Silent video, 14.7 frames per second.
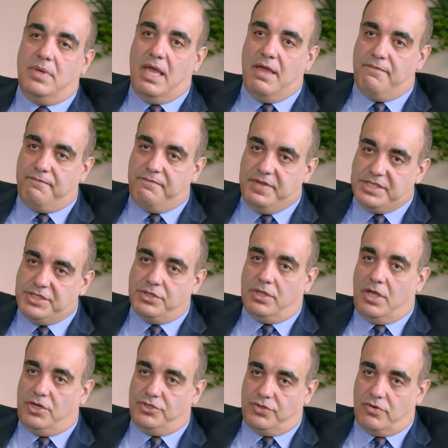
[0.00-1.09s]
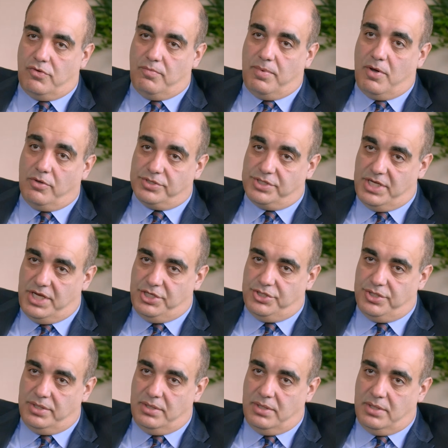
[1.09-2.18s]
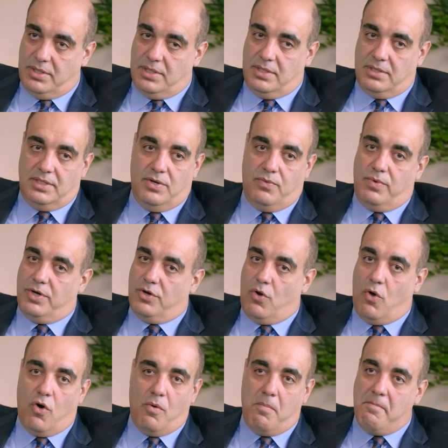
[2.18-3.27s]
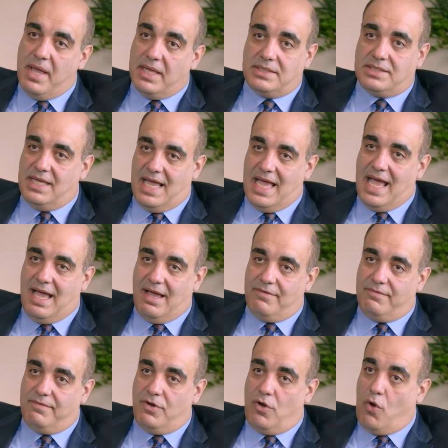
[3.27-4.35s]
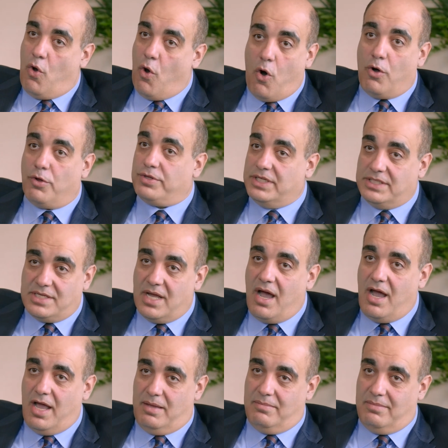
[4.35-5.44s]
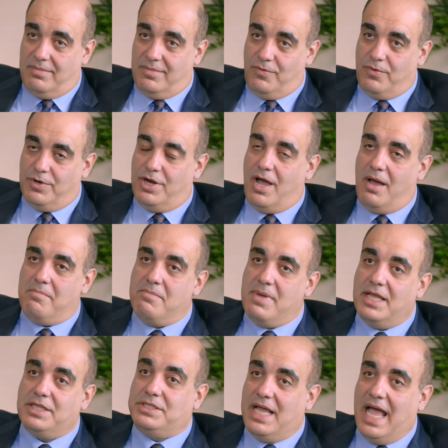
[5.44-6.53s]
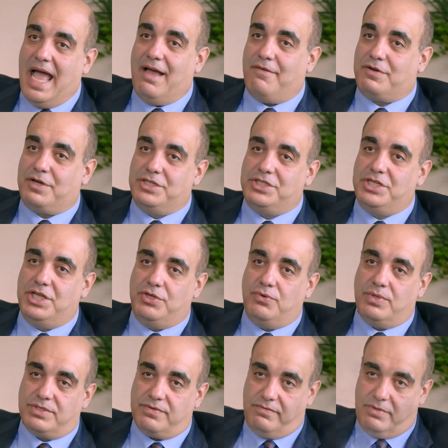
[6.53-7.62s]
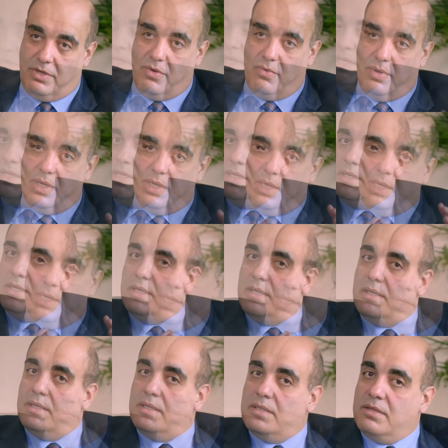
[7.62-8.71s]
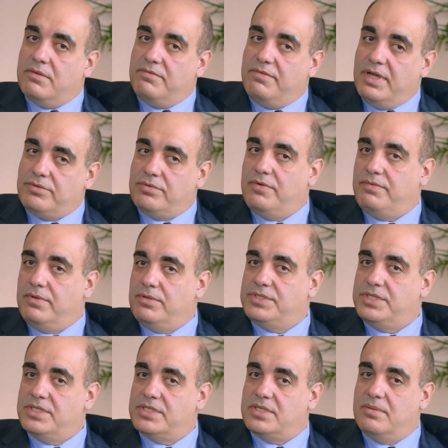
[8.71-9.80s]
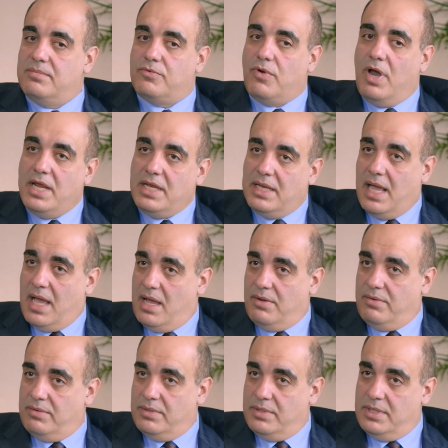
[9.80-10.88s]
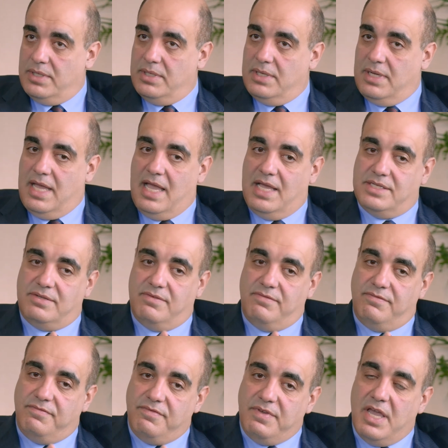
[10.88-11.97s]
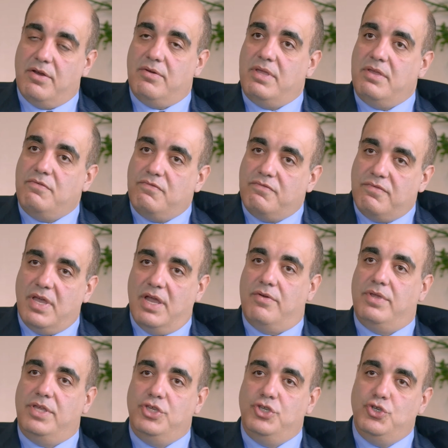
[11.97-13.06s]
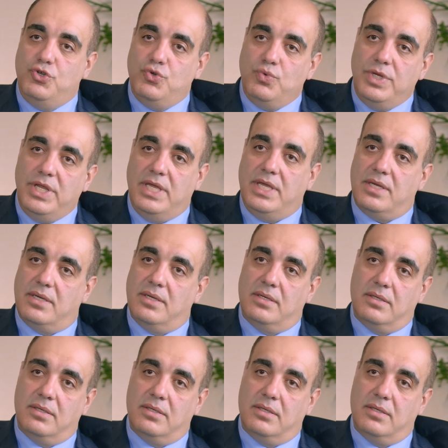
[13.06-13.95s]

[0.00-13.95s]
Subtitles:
a physiological pulsation that we're all meant to have all the time. We're not meant to have continuous flow. The VentriFlo system right now has a very, very unique